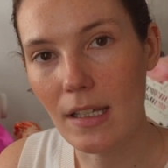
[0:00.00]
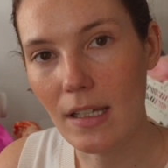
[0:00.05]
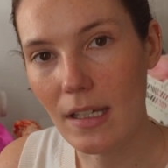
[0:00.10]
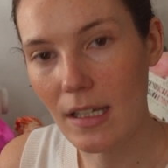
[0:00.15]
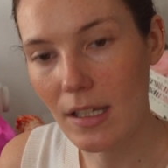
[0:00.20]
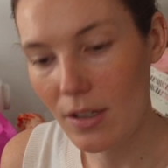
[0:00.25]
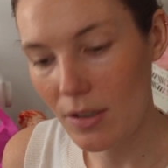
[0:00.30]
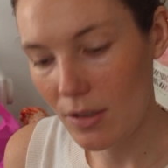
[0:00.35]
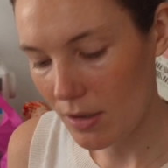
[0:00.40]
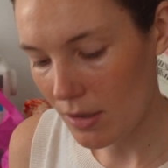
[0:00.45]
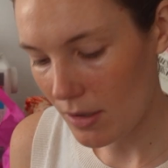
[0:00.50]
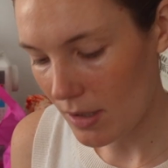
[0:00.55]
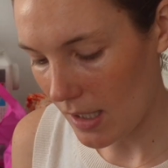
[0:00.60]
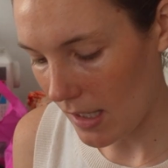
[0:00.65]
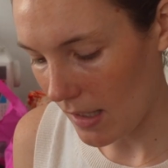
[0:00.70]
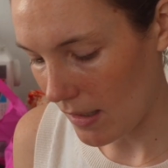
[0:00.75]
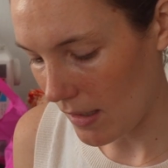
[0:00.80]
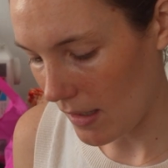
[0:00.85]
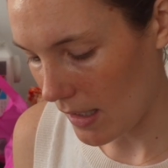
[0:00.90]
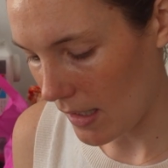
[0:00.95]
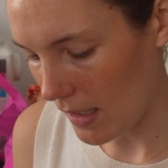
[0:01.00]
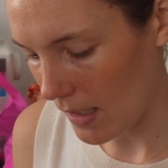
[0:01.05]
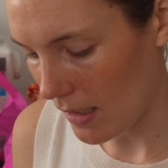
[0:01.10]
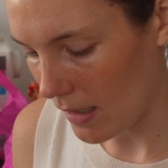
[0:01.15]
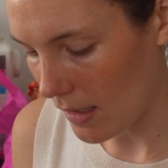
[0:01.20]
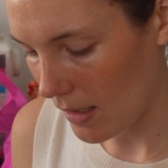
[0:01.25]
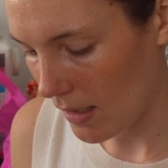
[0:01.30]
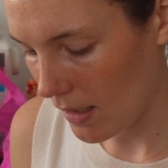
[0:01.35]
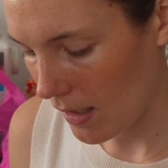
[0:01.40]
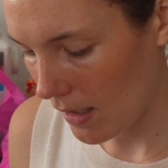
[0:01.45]
needle, and
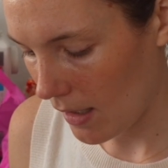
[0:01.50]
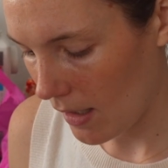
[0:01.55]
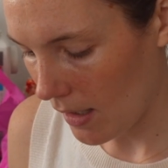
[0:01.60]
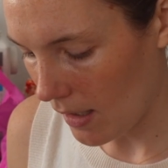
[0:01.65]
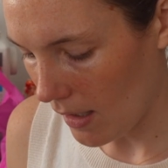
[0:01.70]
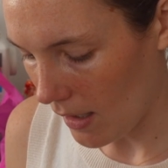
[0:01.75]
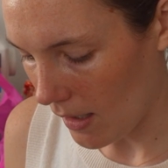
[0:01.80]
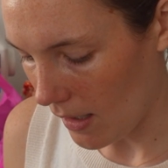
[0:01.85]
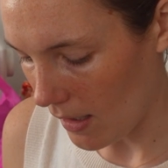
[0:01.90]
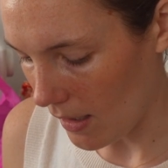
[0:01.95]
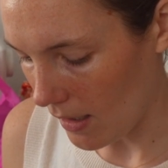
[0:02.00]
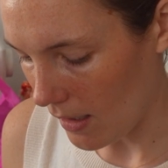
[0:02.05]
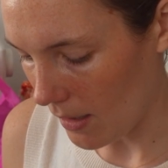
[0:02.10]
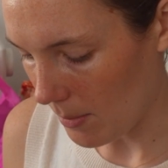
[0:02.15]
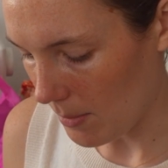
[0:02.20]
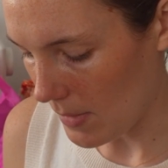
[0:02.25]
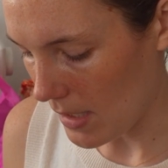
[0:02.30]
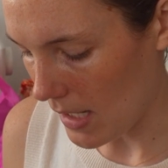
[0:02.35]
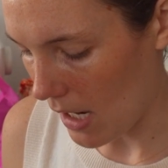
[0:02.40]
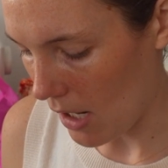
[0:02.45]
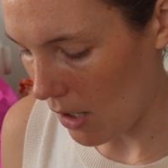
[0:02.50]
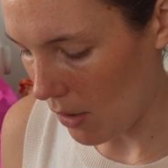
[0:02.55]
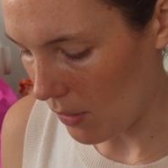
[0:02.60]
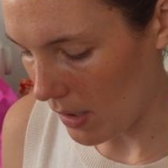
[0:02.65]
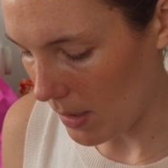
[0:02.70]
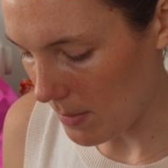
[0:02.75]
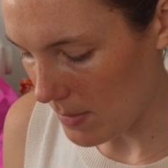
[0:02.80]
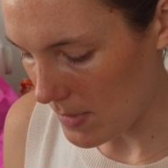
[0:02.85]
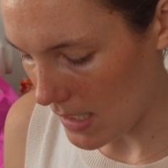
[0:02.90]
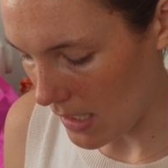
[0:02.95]
then now
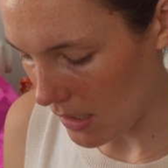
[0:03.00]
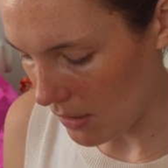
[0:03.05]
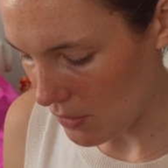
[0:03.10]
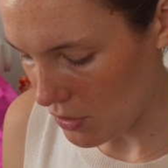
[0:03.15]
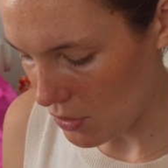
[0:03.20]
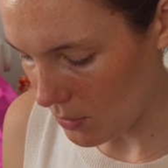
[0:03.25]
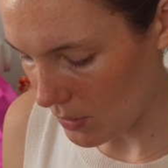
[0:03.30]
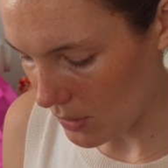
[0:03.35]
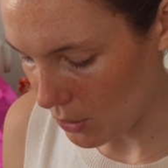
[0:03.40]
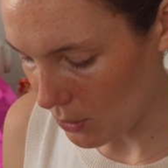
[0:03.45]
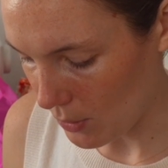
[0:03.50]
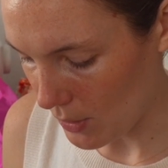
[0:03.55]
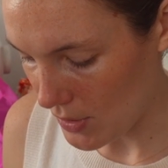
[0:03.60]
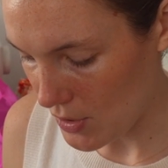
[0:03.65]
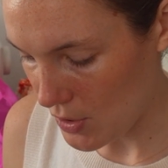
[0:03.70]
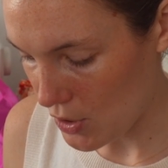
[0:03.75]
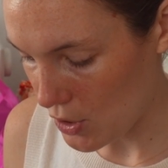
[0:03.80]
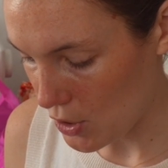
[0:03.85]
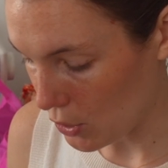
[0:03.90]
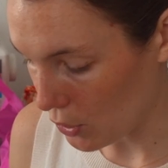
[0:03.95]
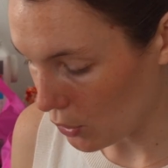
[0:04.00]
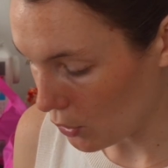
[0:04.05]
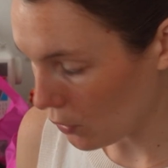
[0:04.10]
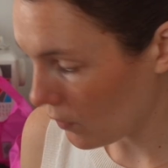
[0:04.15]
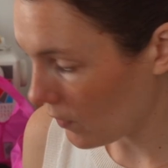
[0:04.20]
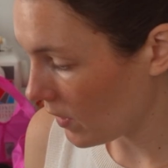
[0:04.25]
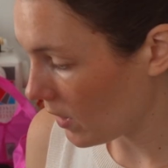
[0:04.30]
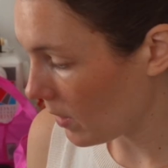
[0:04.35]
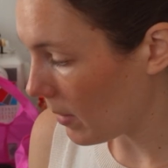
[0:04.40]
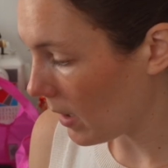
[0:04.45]
I'm down to a US 2
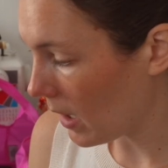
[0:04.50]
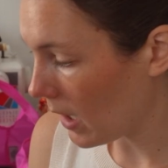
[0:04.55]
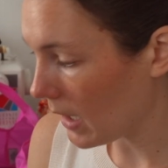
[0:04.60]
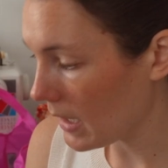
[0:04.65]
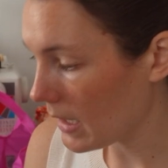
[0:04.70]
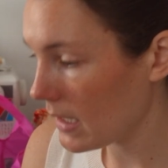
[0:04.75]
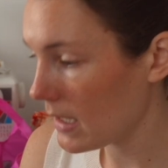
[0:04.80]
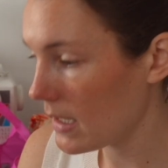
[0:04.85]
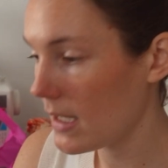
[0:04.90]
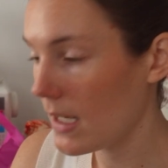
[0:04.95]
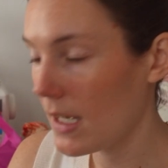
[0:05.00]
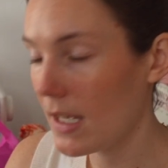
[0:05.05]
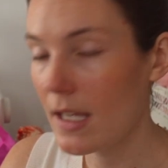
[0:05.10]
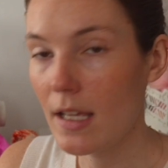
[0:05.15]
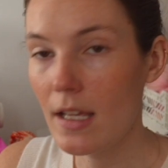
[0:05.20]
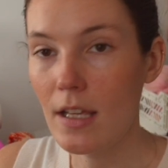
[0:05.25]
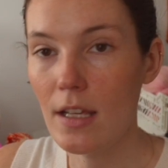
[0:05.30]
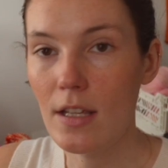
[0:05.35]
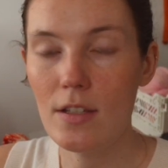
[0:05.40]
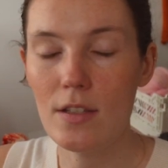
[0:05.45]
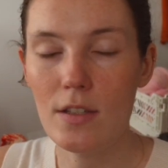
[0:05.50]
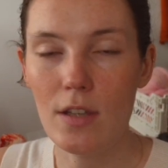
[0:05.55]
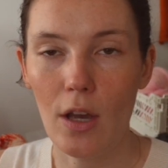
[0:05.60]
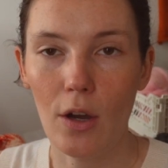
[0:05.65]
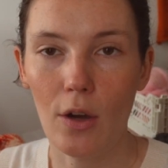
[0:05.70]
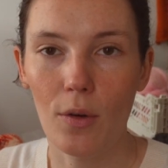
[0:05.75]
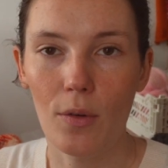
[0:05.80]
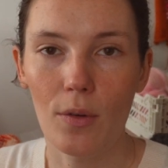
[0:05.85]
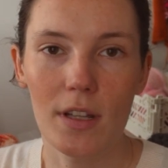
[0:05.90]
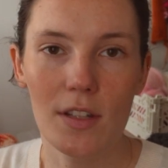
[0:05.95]
for the body.
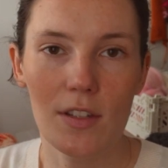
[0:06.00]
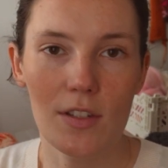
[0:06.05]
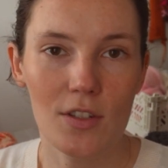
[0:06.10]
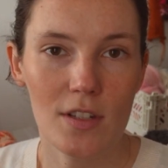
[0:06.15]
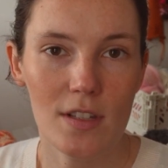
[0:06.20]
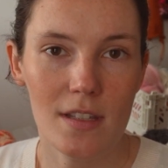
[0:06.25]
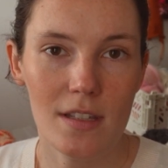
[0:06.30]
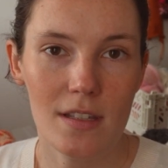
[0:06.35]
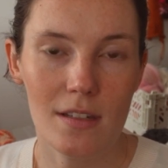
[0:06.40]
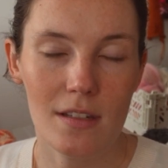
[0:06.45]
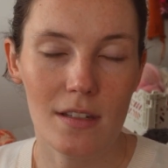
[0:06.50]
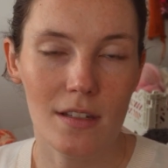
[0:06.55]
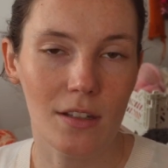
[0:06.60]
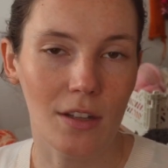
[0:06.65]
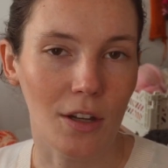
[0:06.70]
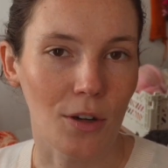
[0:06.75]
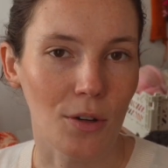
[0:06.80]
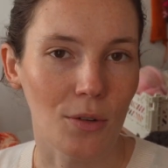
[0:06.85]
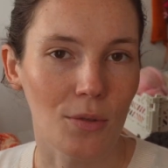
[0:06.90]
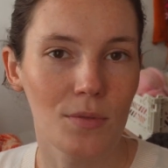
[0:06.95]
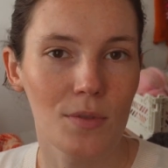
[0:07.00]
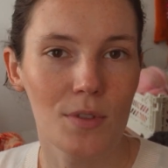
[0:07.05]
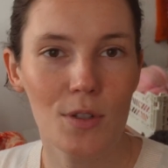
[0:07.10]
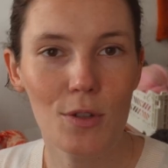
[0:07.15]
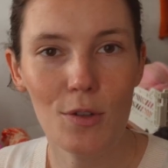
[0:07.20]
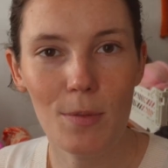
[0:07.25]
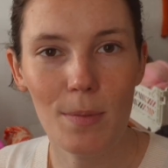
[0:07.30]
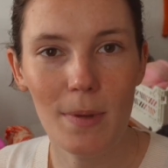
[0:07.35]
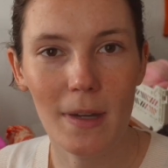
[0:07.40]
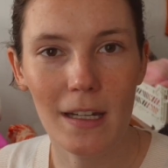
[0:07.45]
So it's just,
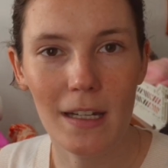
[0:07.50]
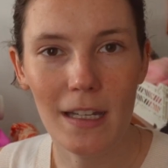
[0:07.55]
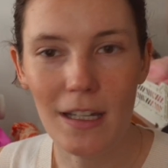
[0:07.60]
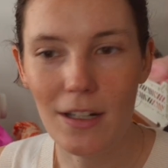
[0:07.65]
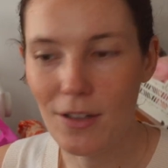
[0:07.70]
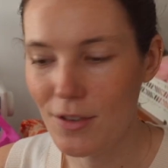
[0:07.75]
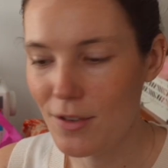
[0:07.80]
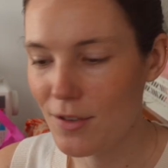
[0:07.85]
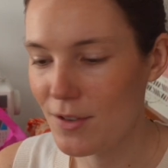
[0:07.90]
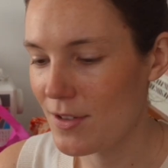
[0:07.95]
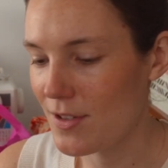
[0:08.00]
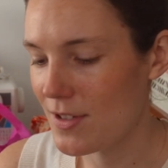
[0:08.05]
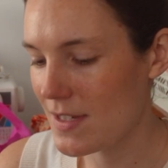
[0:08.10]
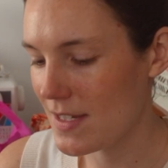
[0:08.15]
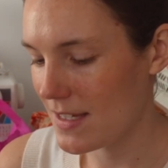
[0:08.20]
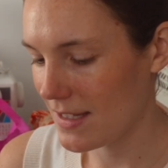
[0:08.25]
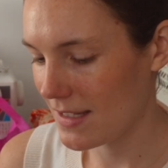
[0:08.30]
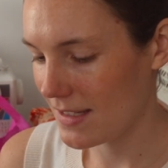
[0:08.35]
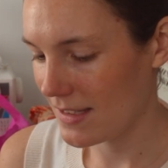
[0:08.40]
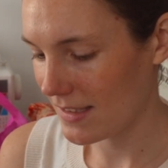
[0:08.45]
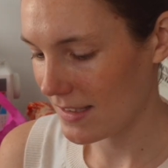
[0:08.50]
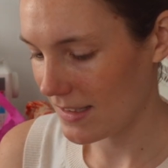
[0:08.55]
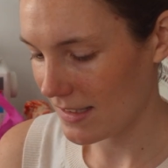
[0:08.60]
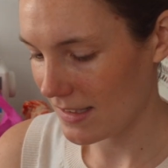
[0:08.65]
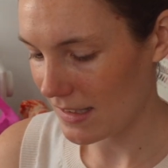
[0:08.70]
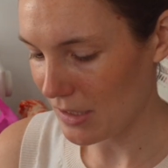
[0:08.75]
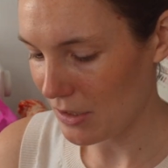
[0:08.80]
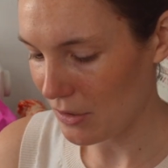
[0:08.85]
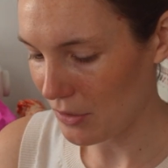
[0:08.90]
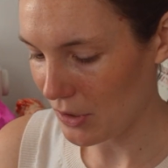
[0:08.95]
toothpick needles,
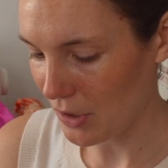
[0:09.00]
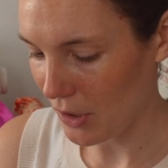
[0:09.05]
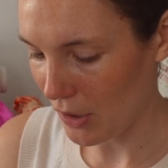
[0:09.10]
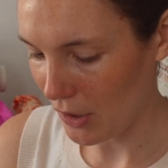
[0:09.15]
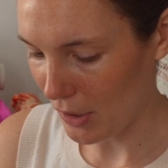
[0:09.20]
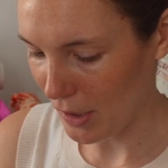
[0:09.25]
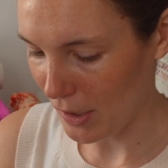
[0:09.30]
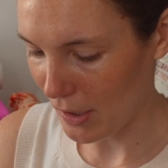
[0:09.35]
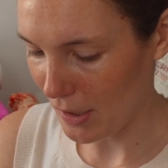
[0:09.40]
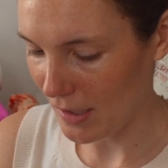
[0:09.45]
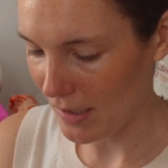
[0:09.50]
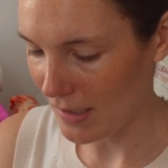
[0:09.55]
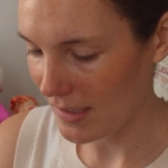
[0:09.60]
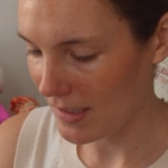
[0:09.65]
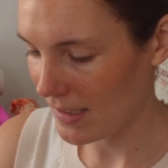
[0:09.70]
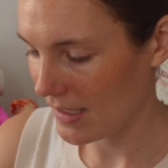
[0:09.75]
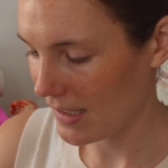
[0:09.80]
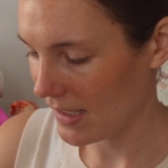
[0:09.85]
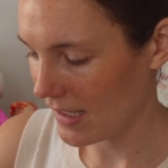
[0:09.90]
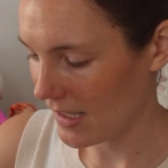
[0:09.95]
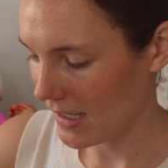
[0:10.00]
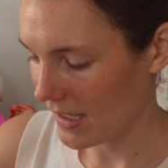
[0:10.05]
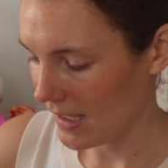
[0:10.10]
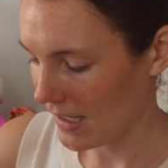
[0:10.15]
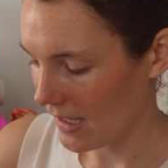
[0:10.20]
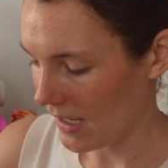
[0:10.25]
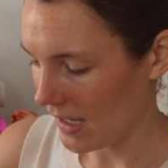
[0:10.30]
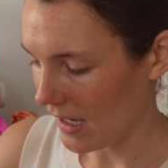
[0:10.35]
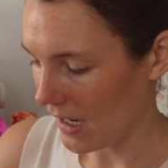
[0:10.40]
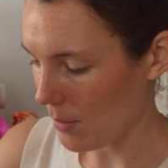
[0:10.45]
little yarn.
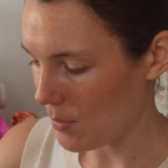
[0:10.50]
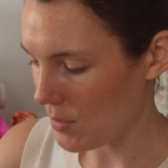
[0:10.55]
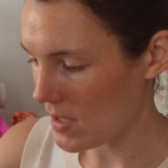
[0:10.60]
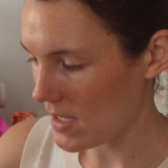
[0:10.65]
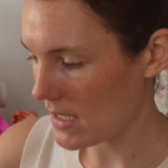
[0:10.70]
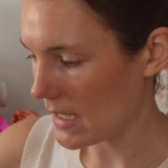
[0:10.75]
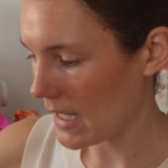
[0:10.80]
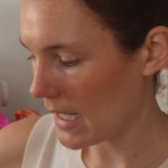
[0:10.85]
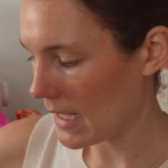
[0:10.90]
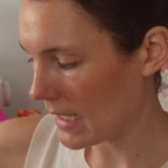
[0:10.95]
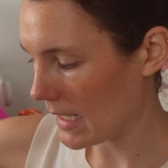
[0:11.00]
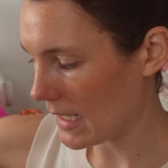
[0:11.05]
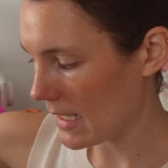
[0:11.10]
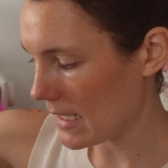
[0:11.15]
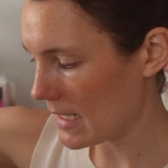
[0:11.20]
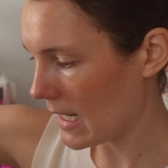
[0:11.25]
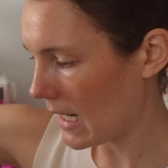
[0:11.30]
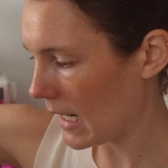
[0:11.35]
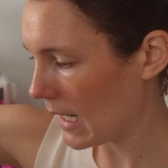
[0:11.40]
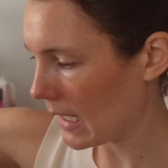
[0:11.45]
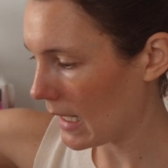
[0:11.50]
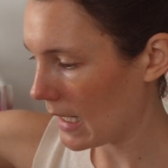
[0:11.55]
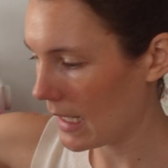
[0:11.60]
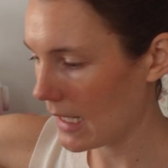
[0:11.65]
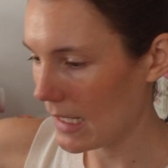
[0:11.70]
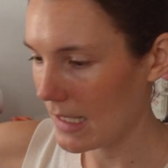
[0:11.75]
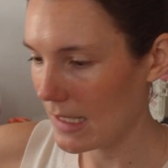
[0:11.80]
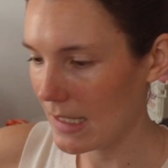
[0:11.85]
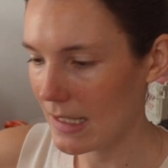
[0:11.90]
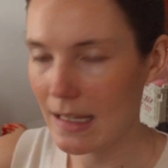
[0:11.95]
I'm just letting it take
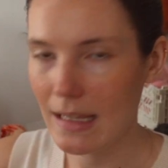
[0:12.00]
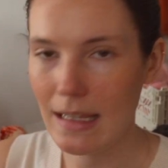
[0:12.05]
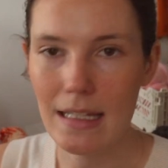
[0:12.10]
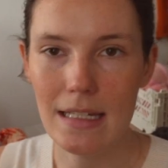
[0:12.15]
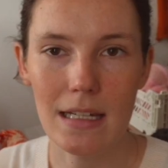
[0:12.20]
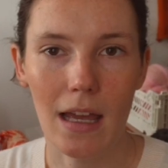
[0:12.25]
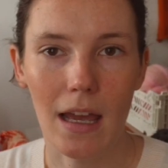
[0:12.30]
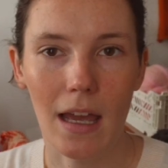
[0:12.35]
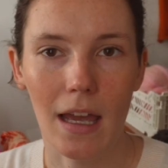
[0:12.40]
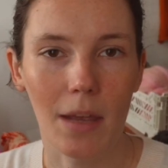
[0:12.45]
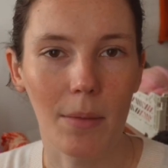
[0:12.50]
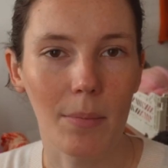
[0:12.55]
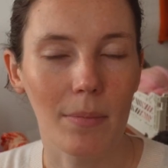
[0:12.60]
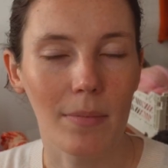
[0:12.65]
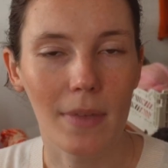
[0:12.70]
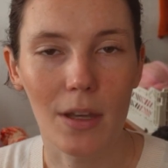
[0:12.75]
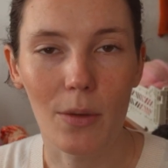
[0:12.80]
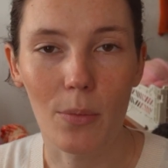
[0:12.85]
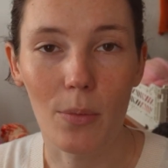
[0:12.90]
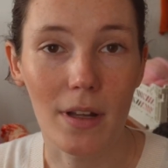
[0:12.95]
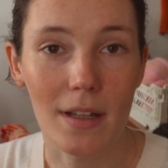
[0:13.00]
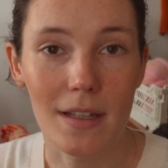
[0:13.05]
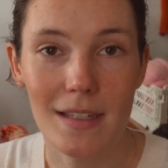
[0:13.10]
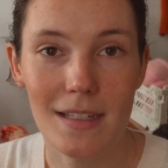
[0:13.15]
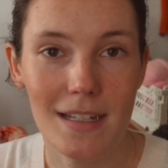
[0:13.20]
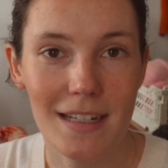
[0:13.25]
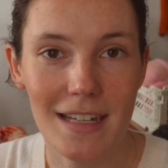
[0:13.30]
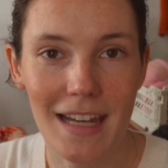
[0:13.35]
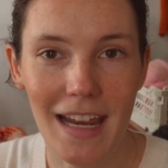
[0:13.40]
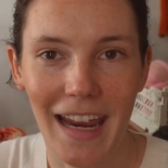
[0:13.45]
the time it wants
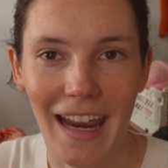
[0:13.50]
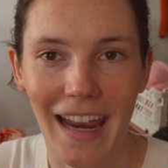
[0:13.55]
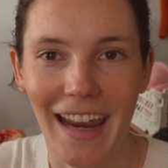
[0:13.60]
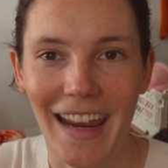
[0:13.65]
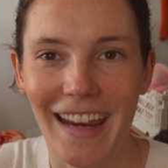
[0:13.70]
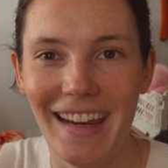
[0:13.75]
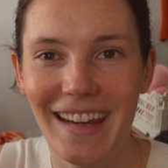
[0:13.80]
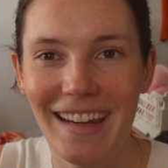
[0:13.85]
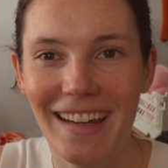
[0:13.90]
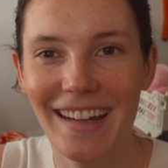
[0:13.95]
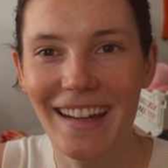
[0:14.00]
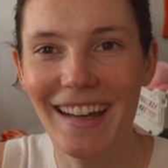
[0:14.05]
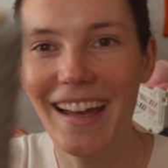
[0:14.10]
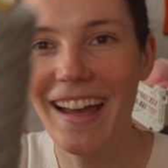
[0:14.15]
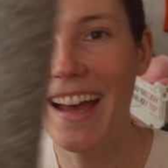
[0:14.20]
to take.